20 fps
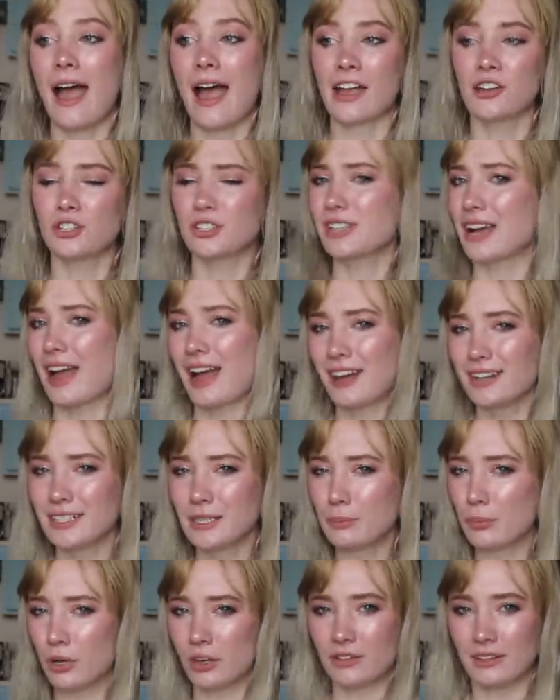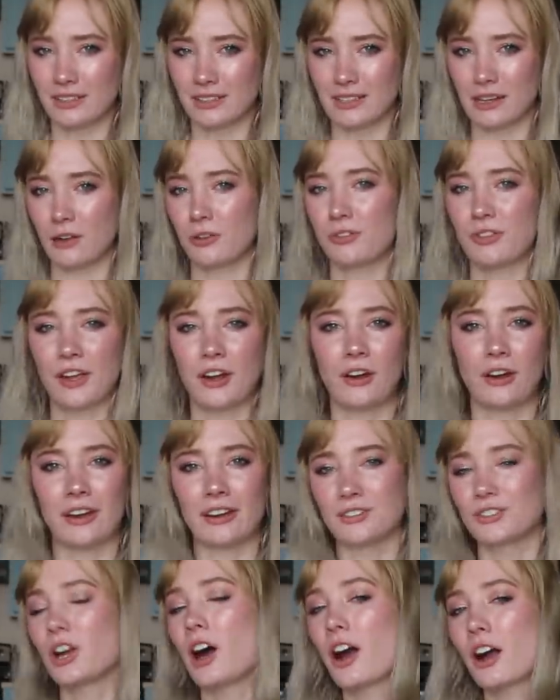I just had to put this out there
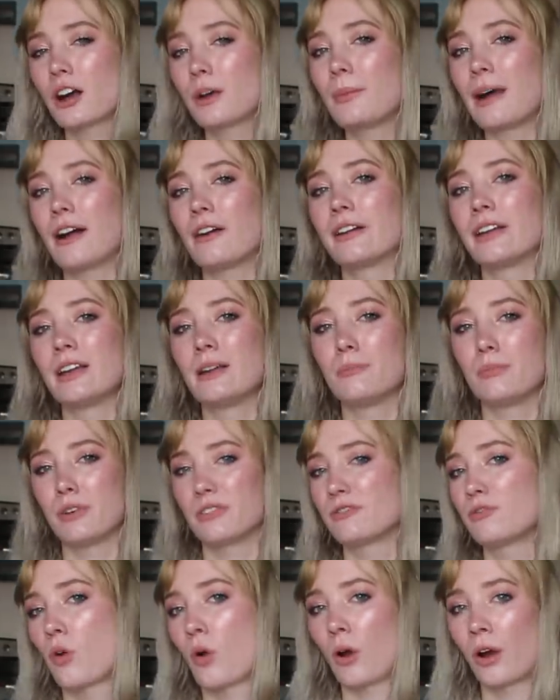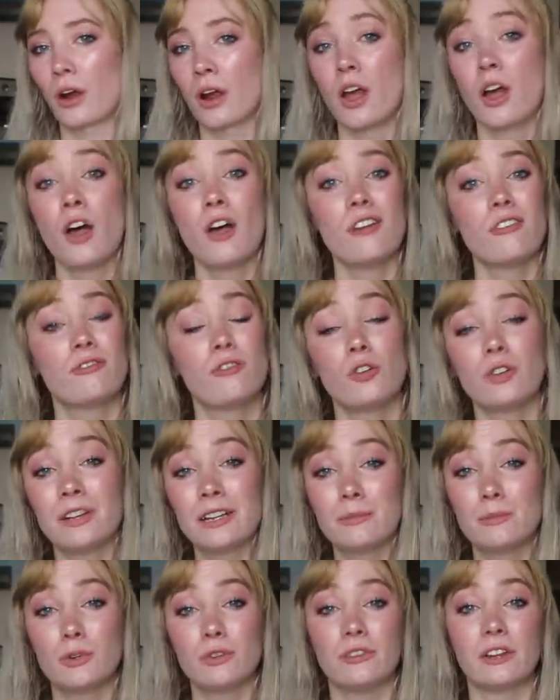and talk about it before
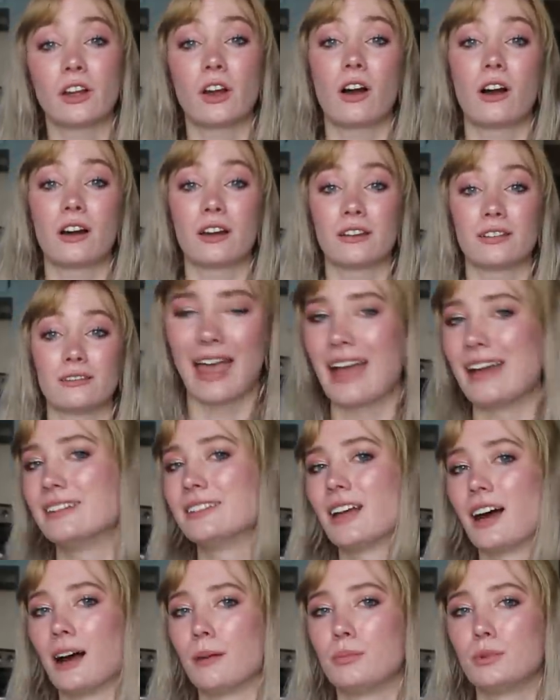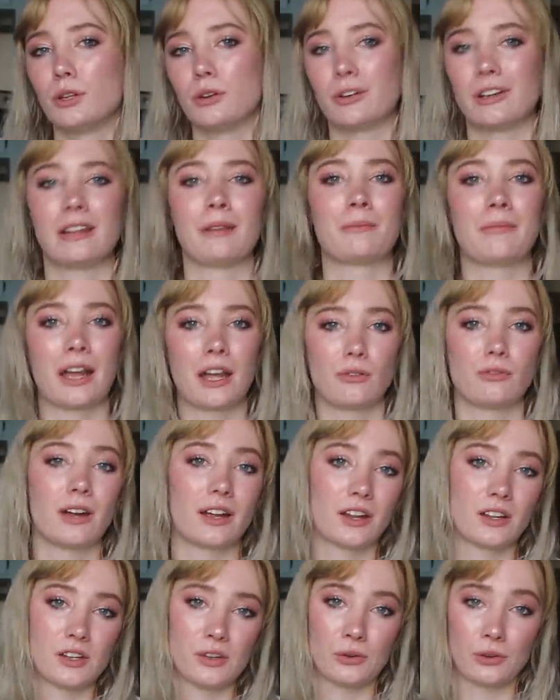fully moving on and uploading my
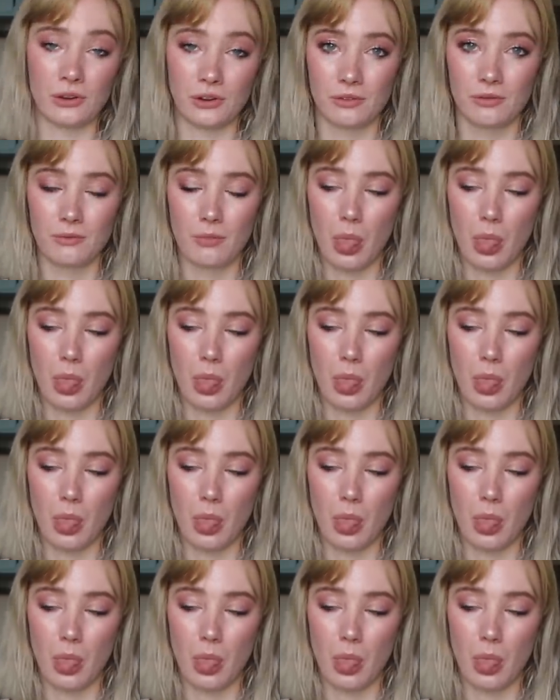regular